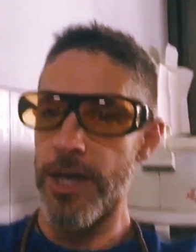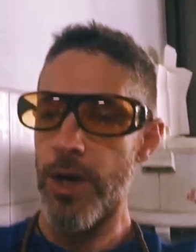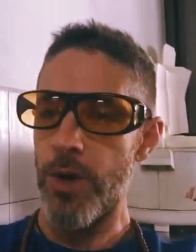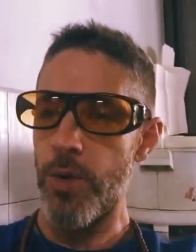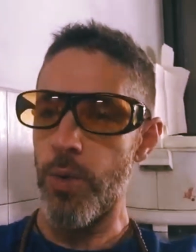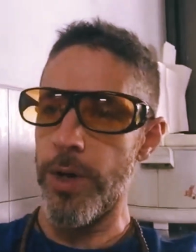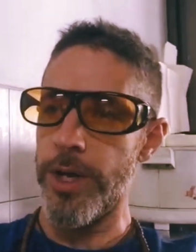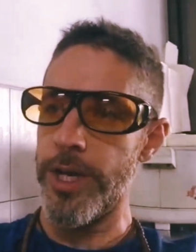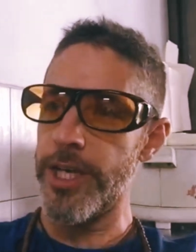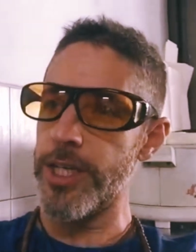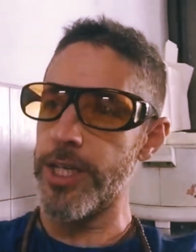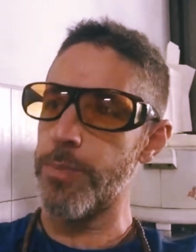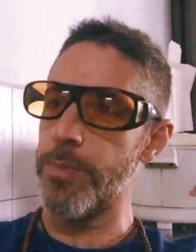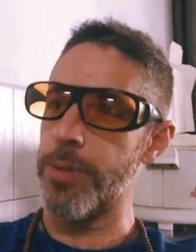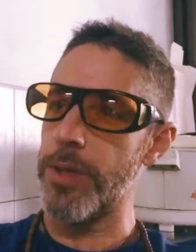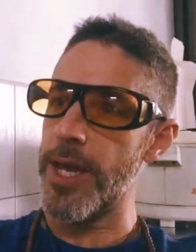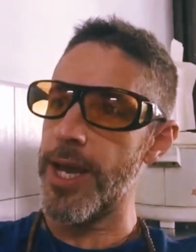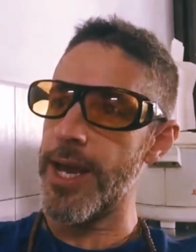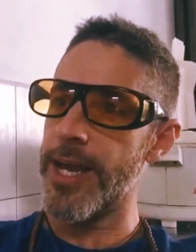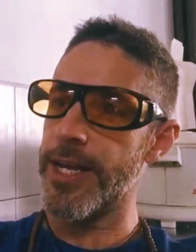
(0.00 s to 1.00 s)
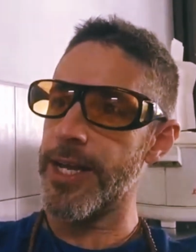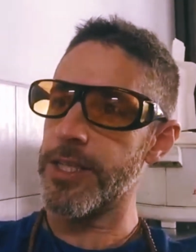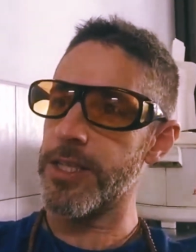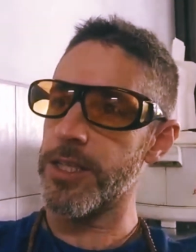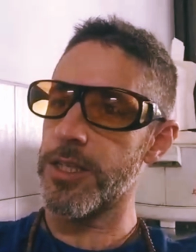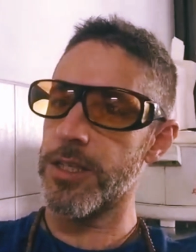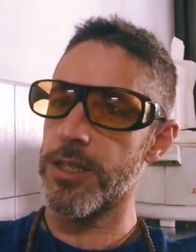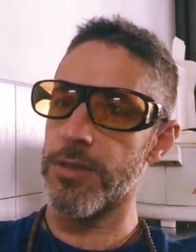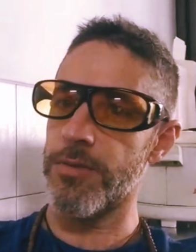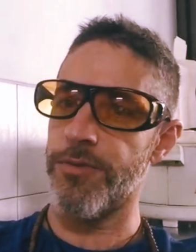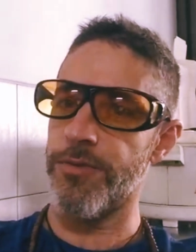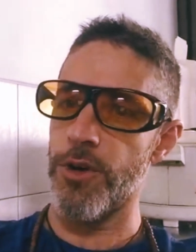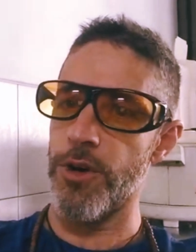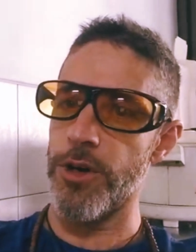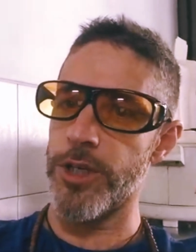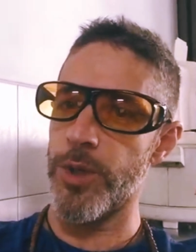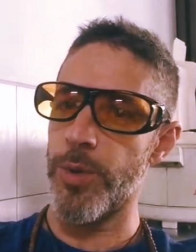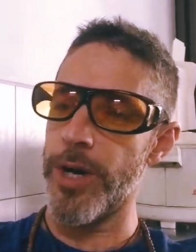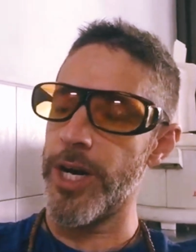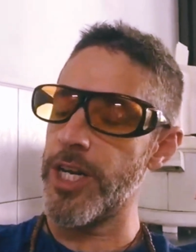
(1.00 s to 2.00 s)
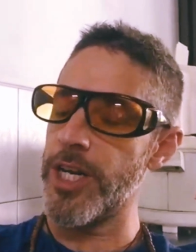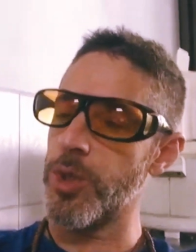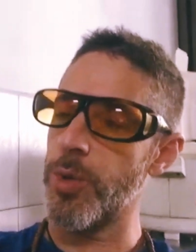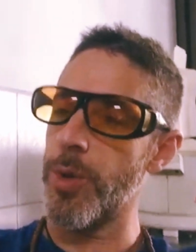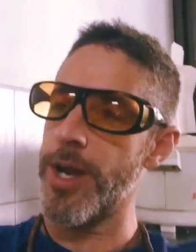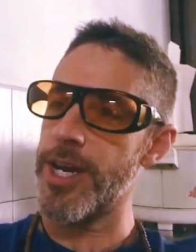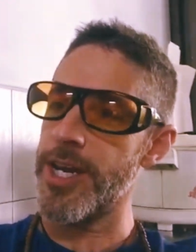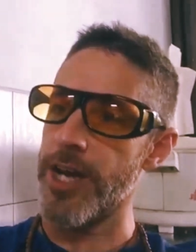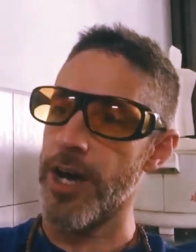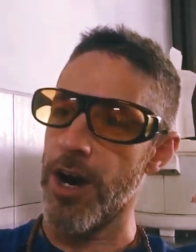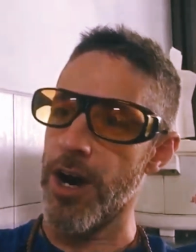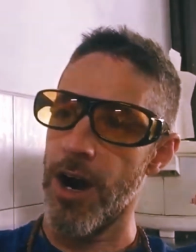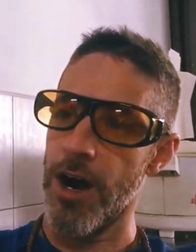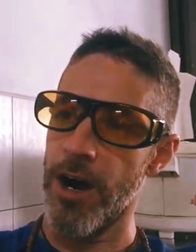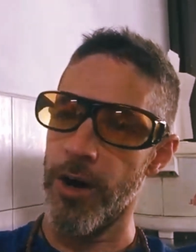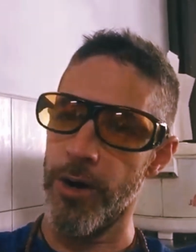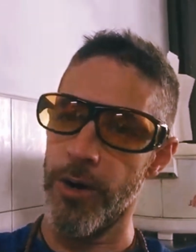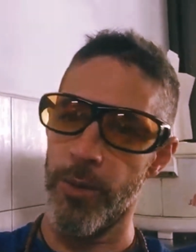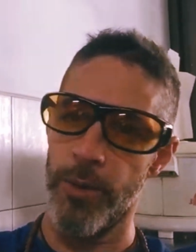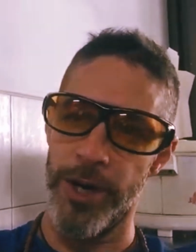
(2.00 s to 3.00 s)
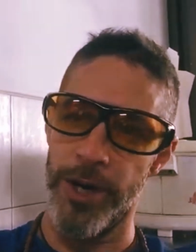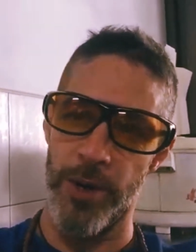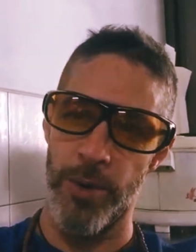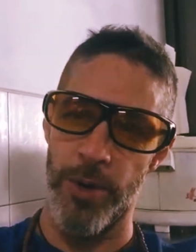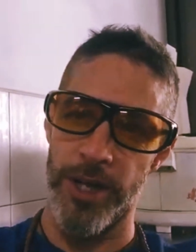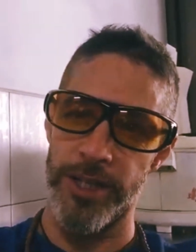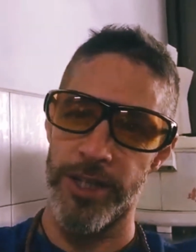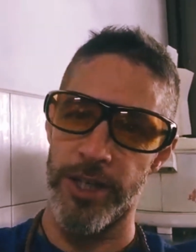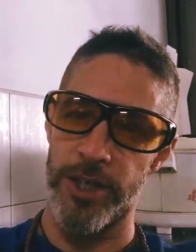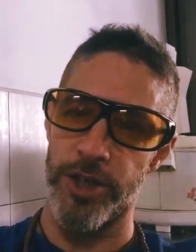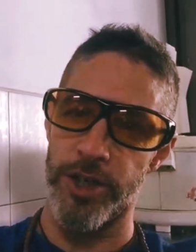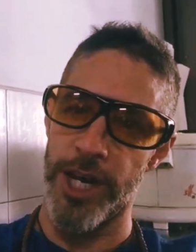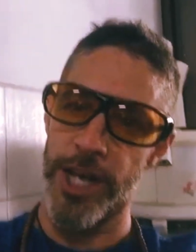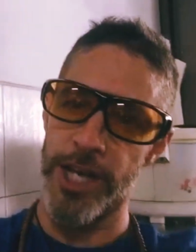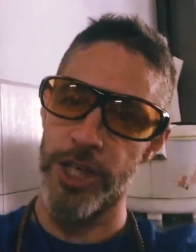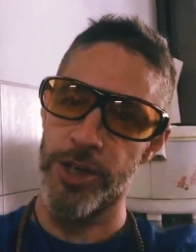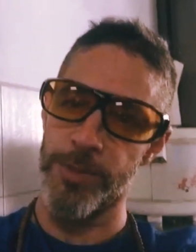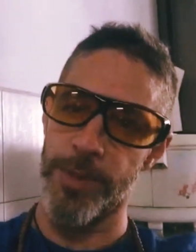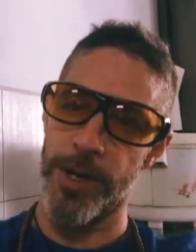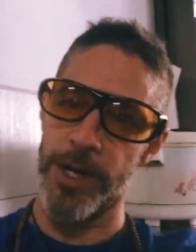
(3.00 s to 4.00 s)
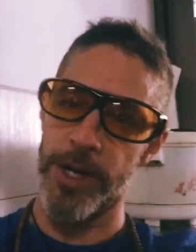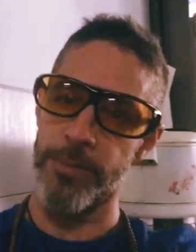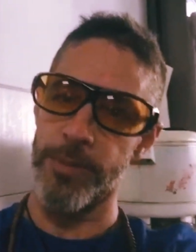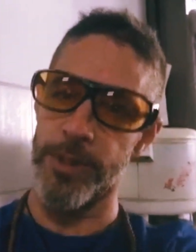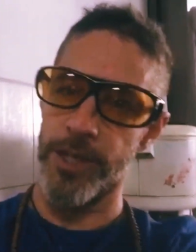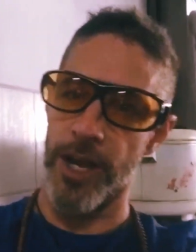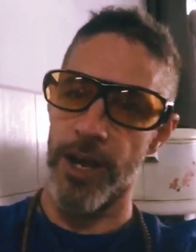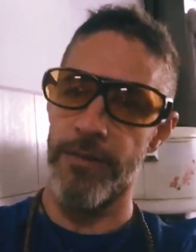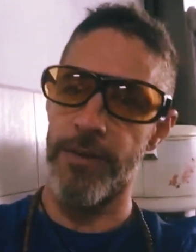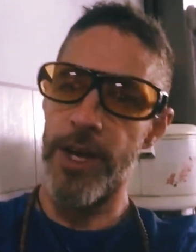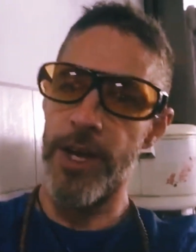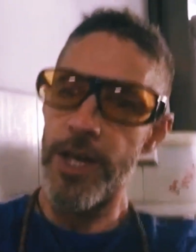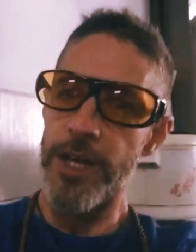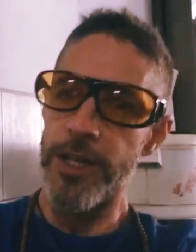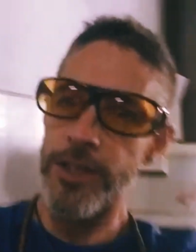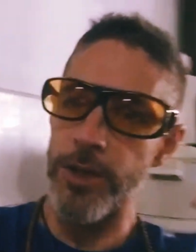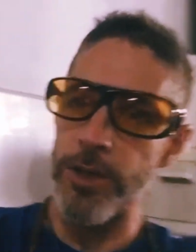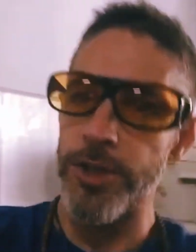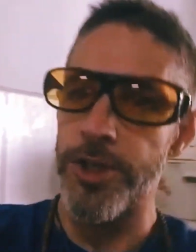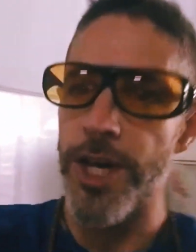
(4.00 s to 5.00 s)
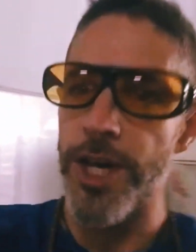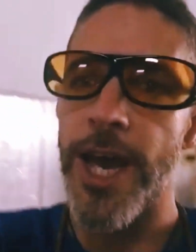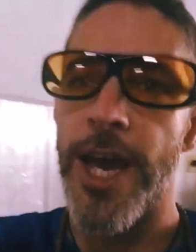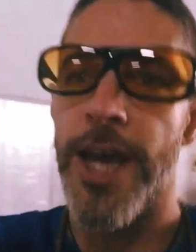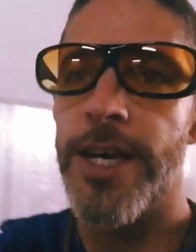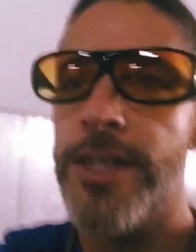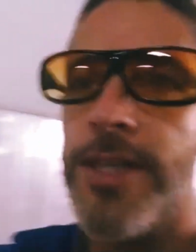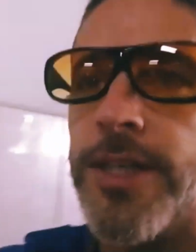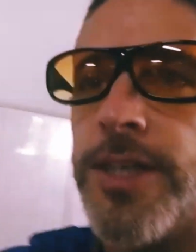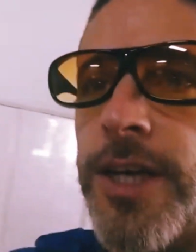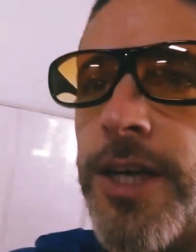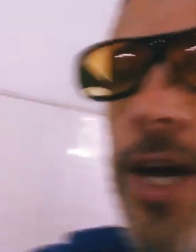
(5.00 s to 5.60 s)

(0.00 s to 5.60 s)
what his plans for 2020 are, or what he wants to change about himself. So Jace,